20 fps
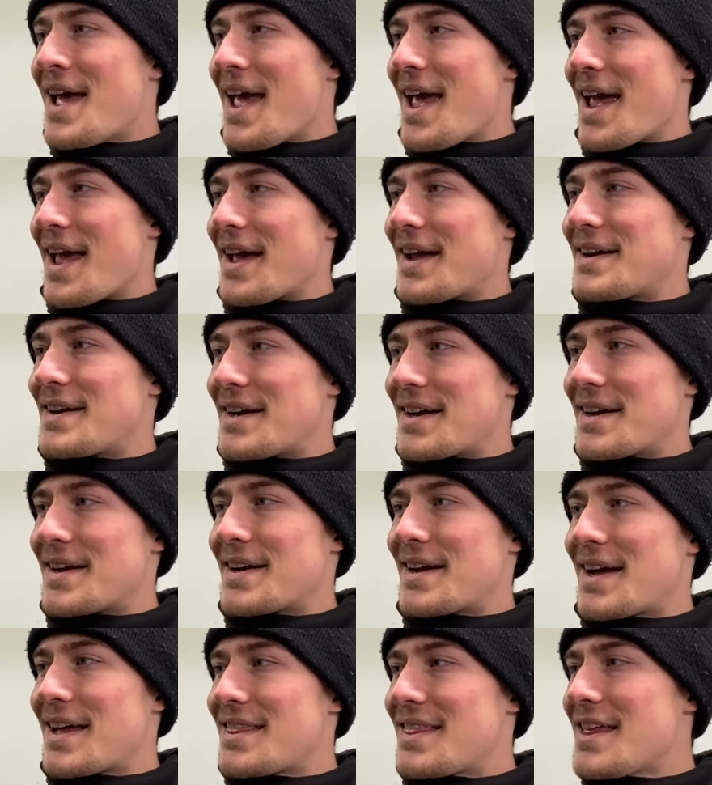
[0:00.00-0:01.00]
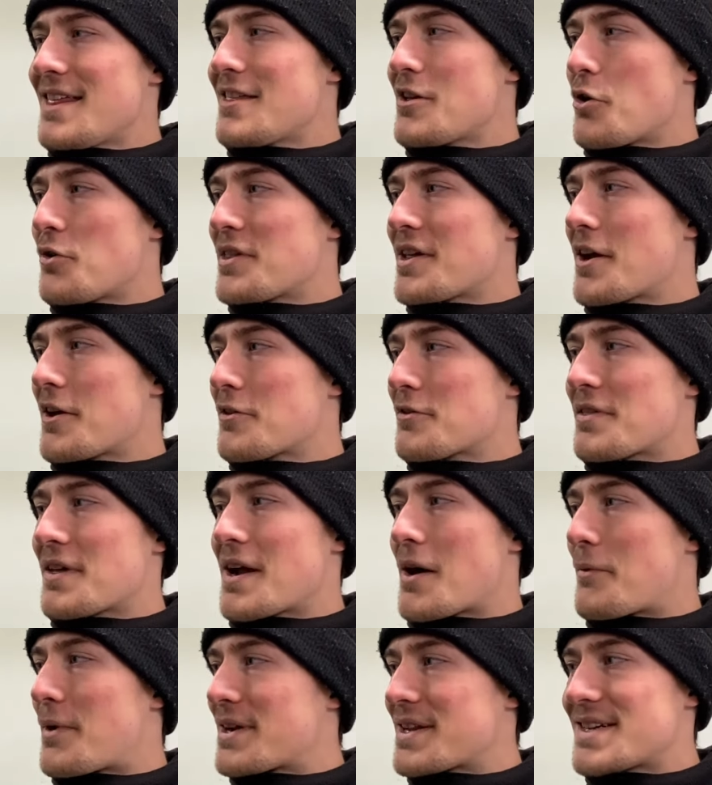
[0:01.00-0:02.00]
And uh, I think the only other thing
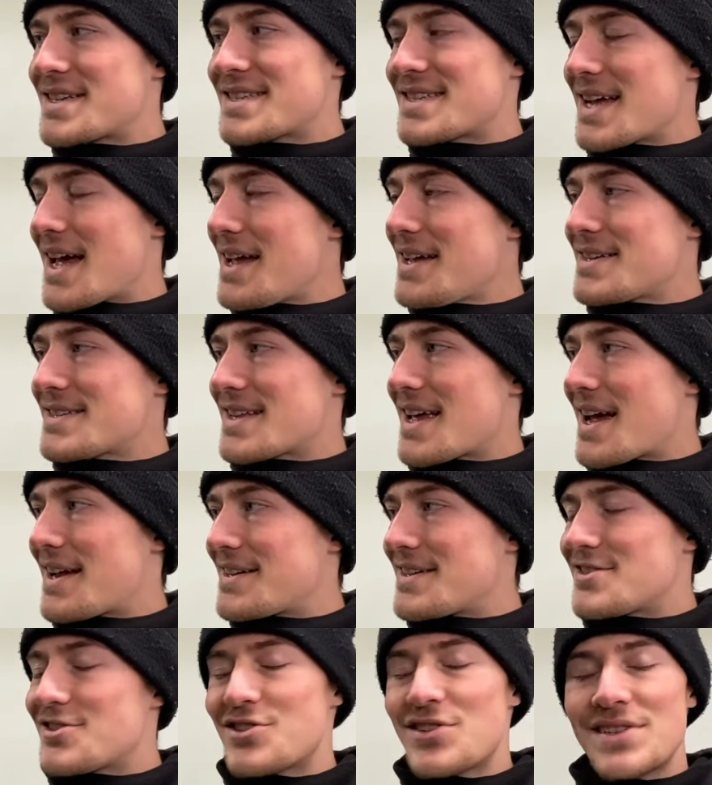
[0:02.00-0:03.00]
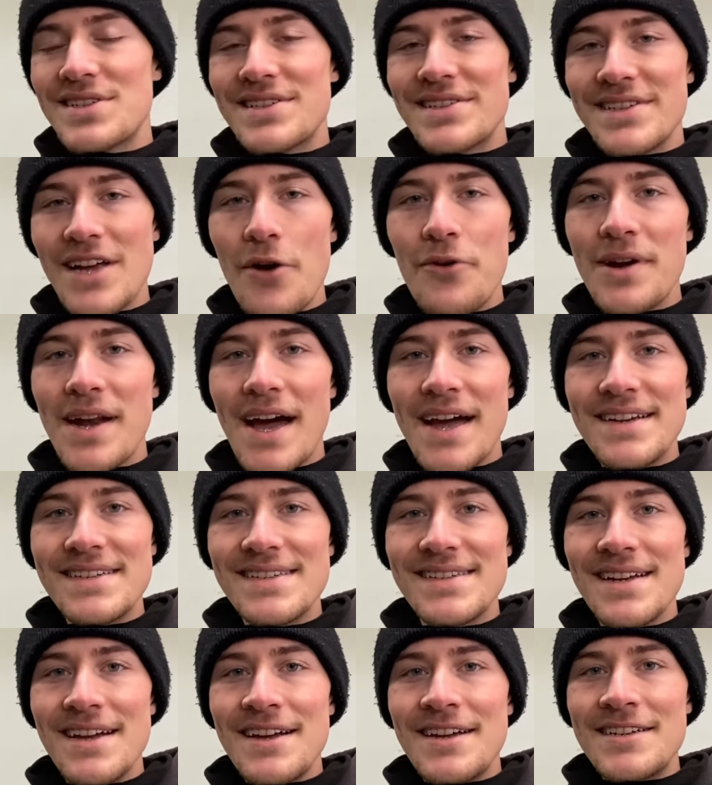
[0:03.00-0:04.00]
I wanted to say is that it's just so
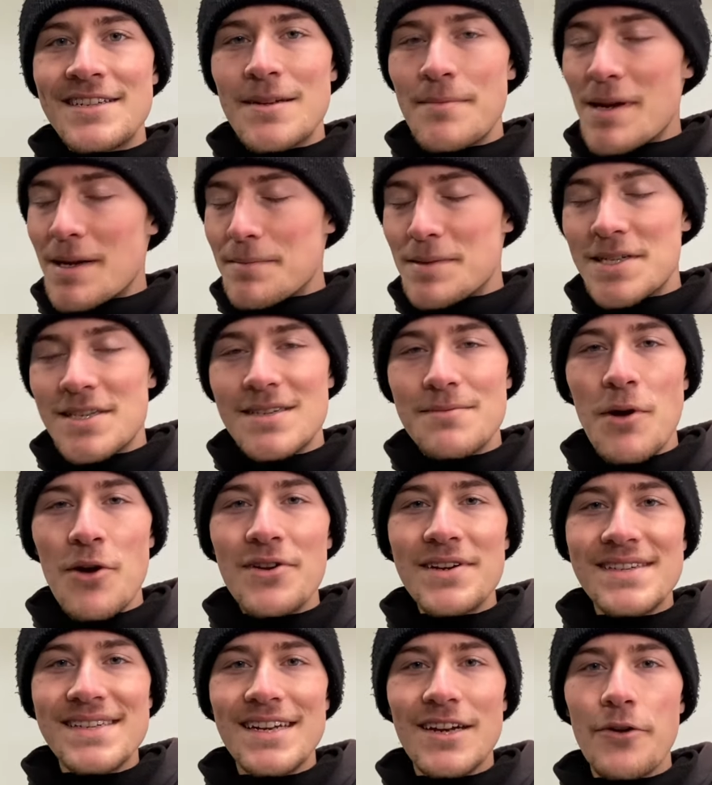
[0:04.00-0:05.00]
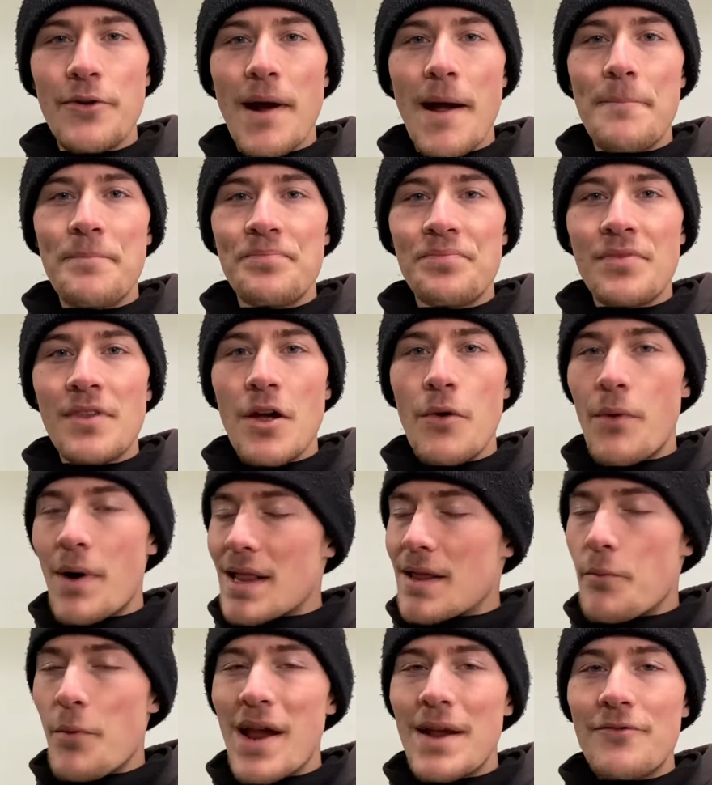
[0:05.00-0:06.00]
nice to be able to smoke a cigarette
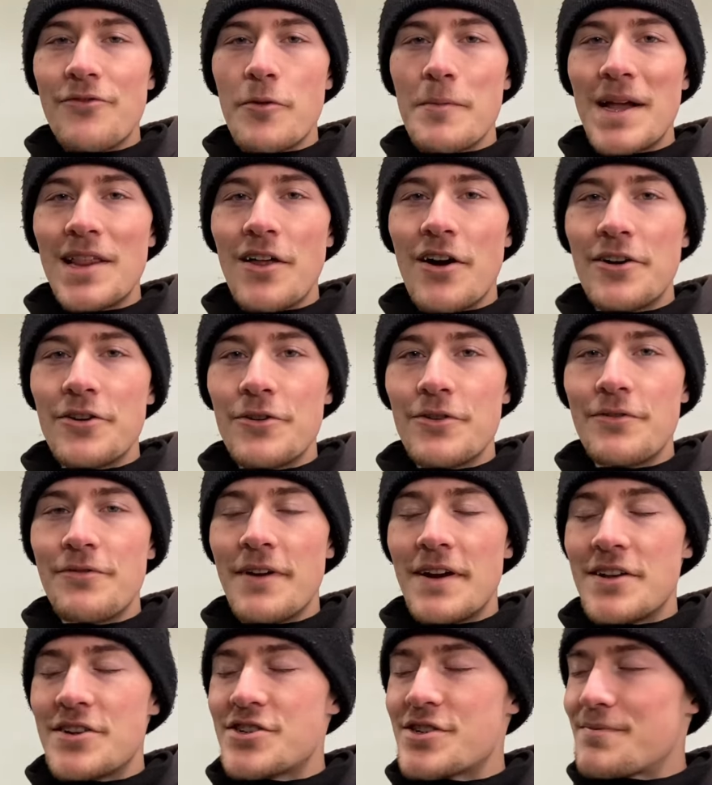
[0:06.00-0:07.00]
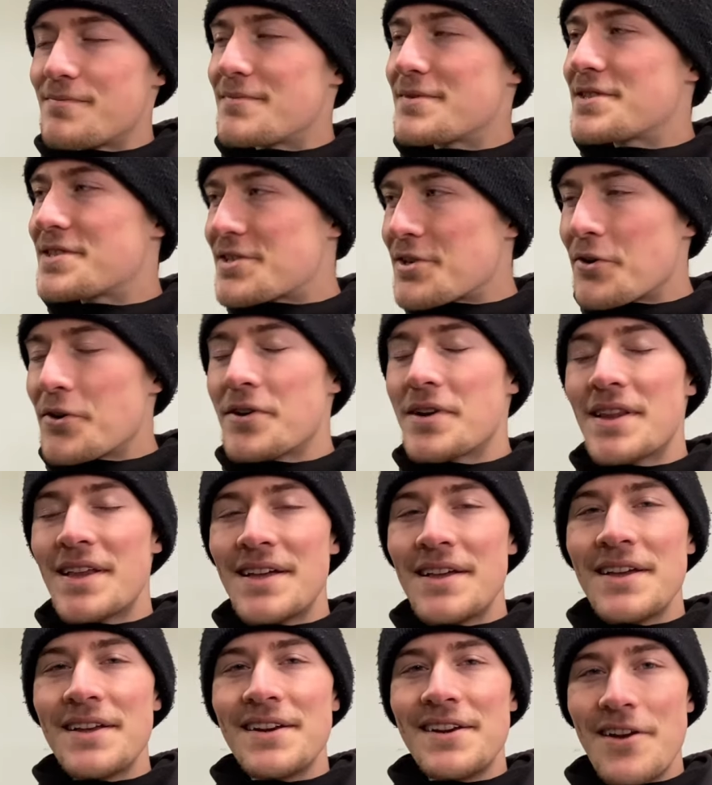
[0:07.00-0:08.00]
while I'm waiting for my laundry to finish.
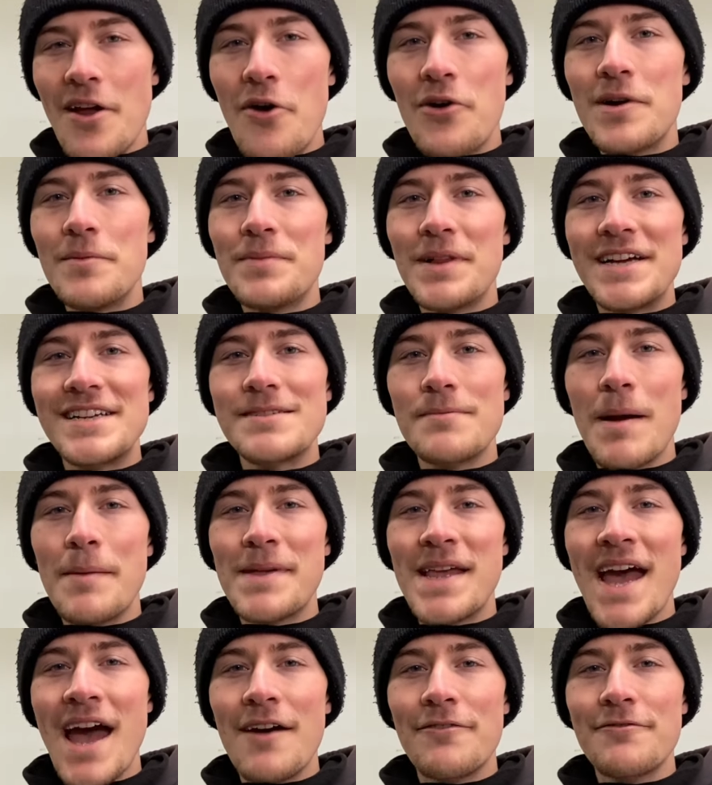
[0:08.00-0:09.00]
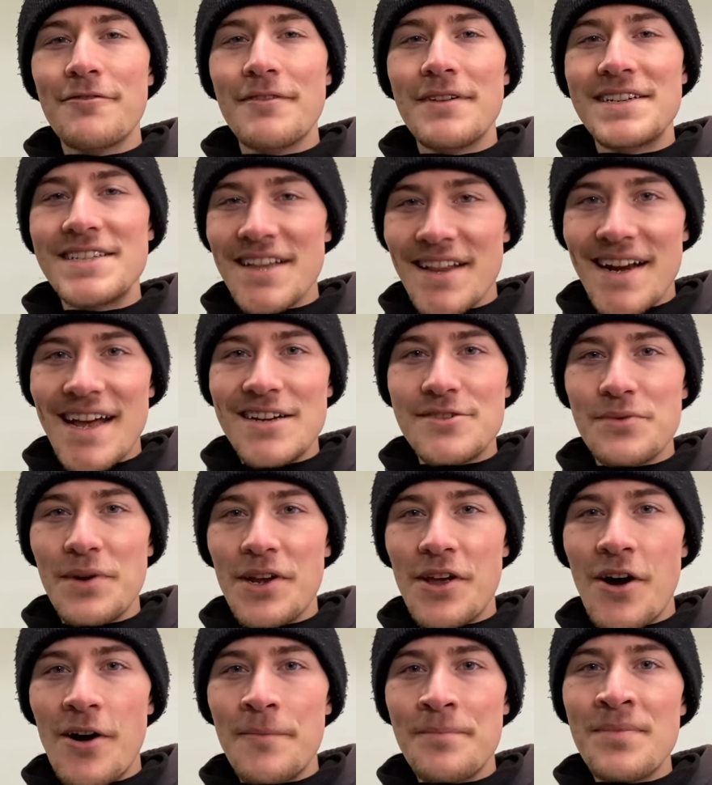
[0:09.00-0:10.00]
Certainly no complaints on my behalf. Until the next one,
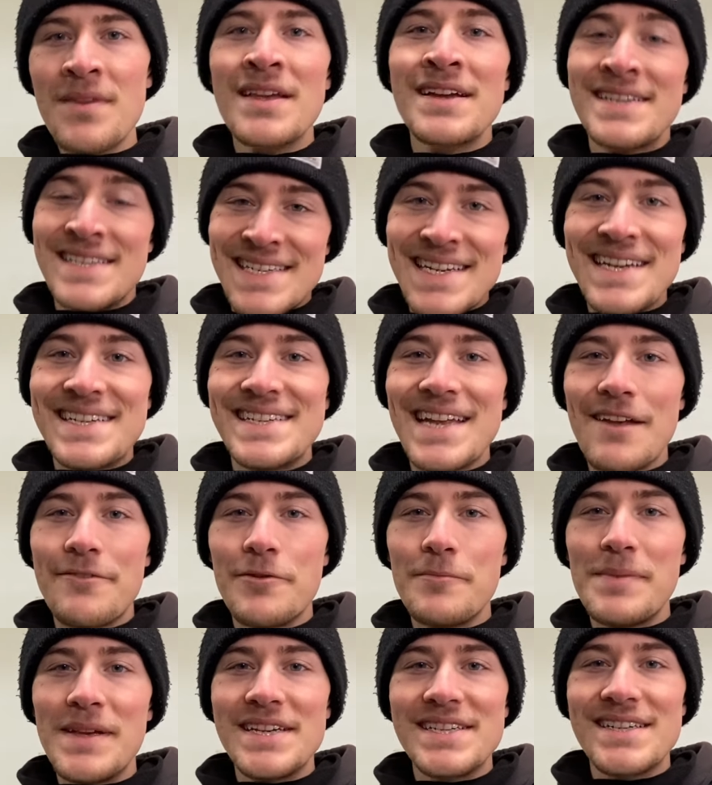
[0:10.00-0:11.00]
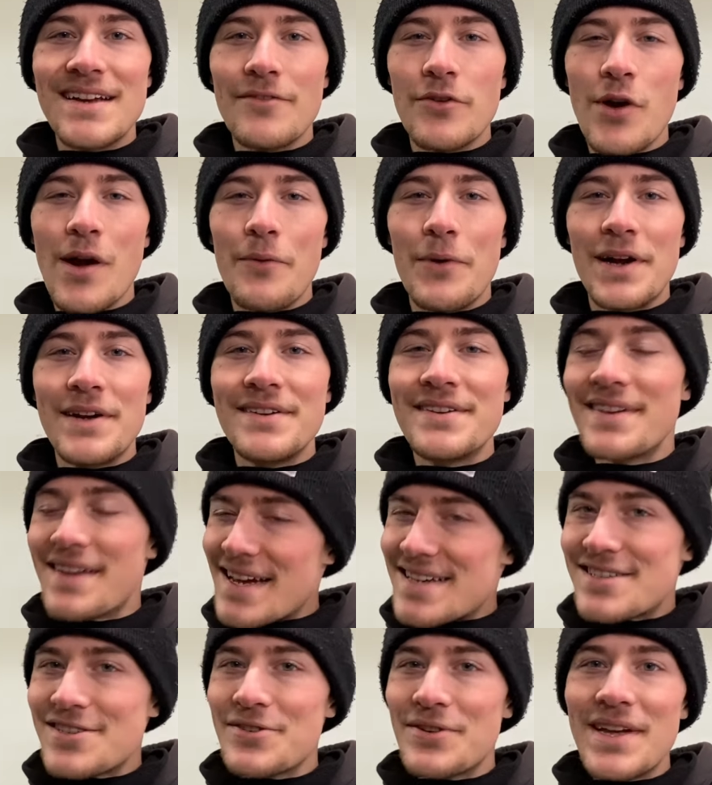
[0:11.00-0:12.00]
y'all, stay safe and peace and have a great one.
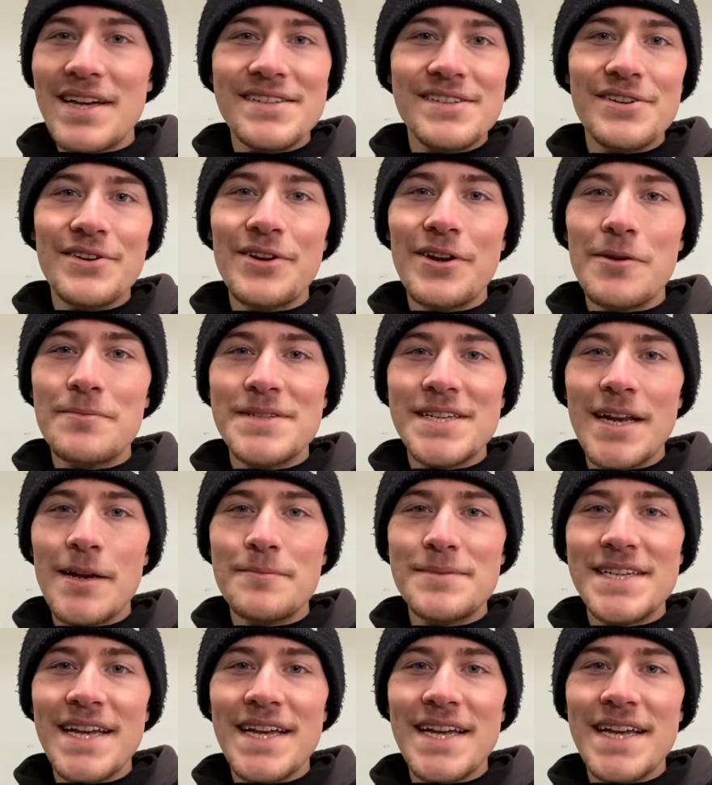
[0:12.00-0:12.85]
Yes, sir, yes, sir, you know what I'm saying, I'm